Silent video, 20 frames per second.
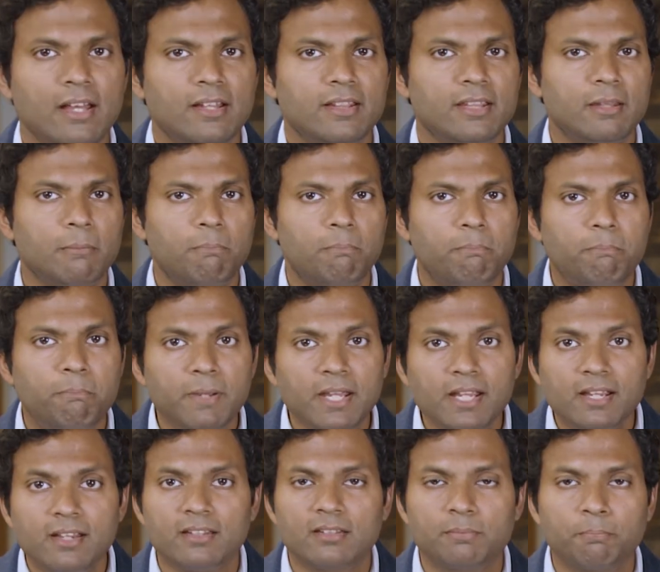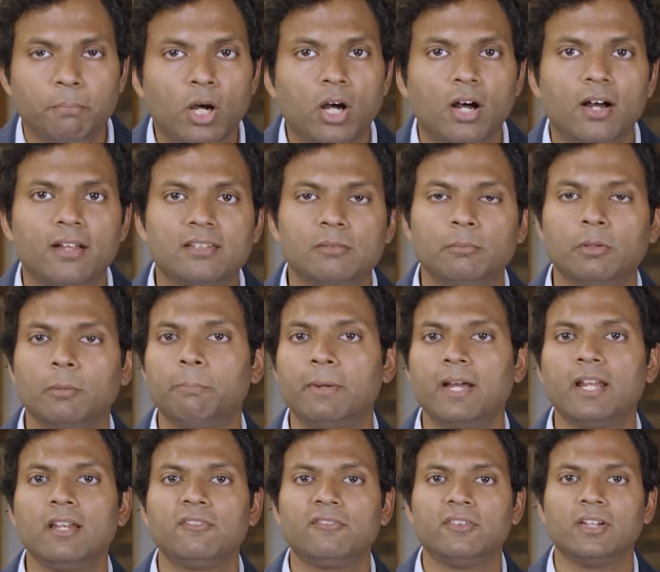The biggest possible
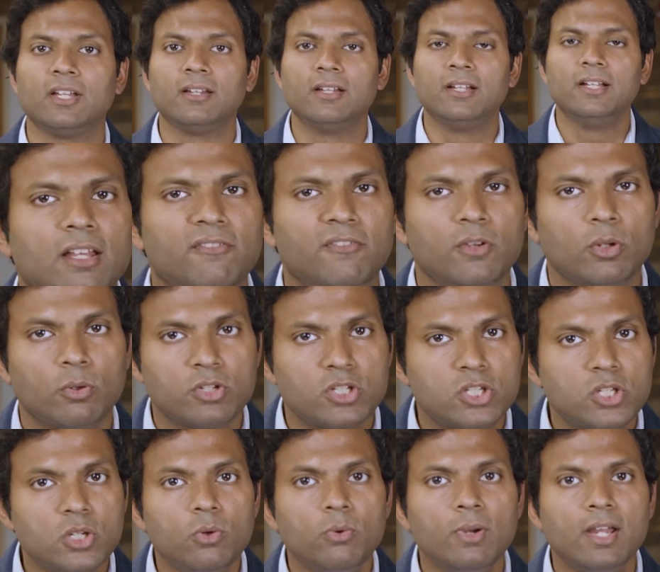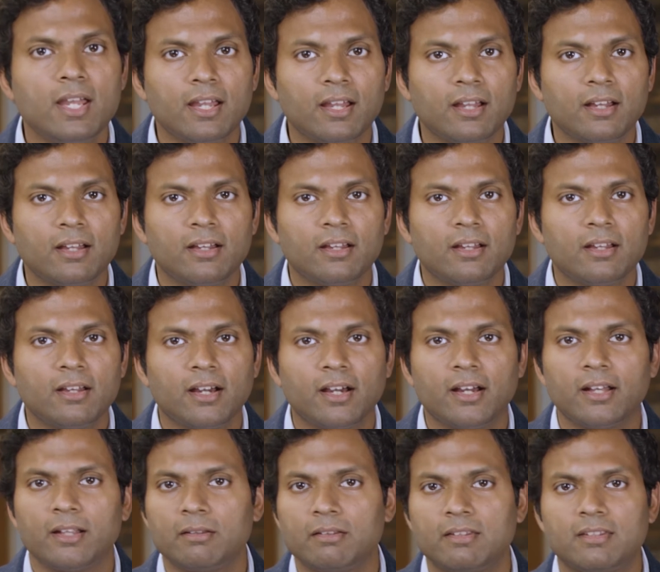benefit, if you're doing
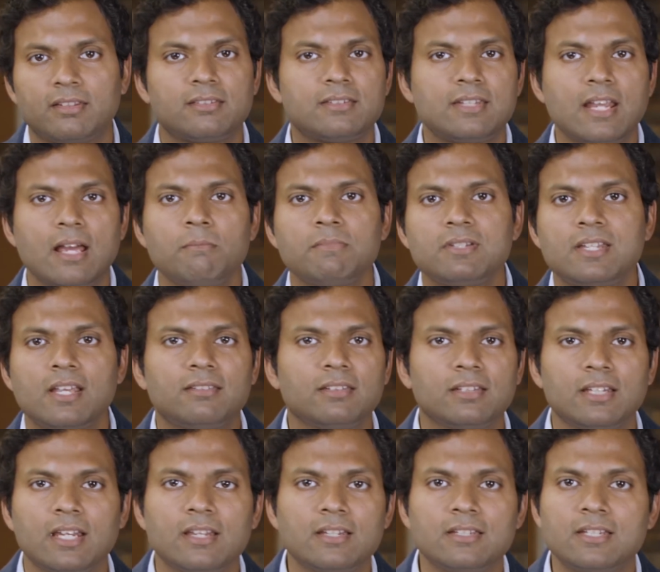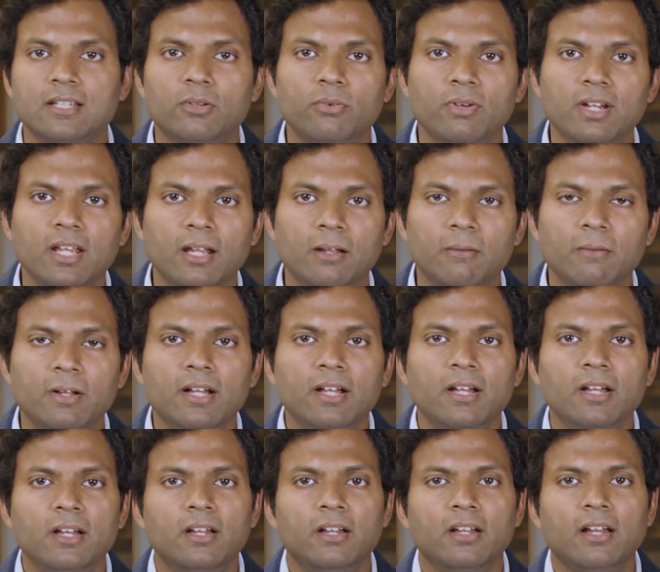a STEM designated degree,
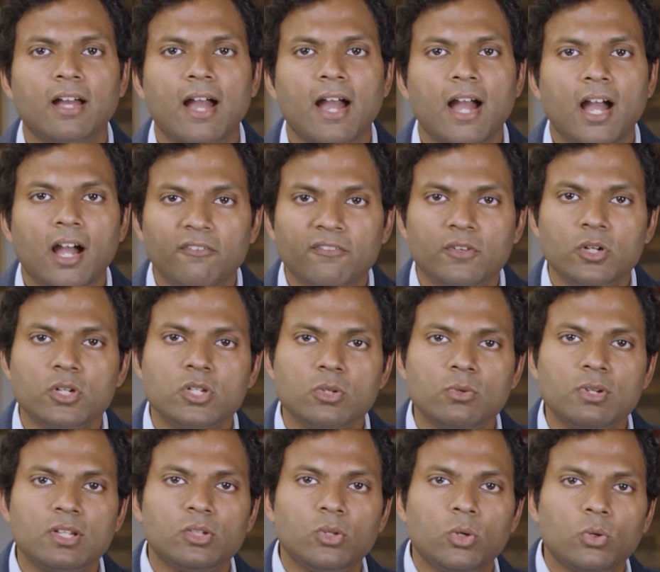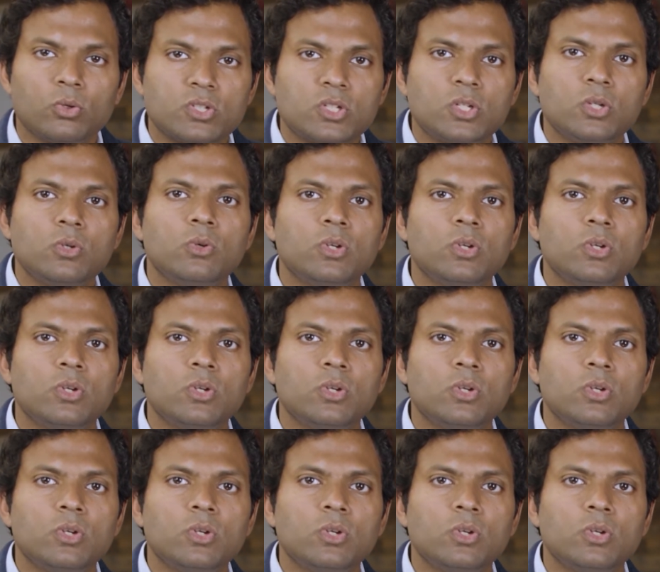after doing your 2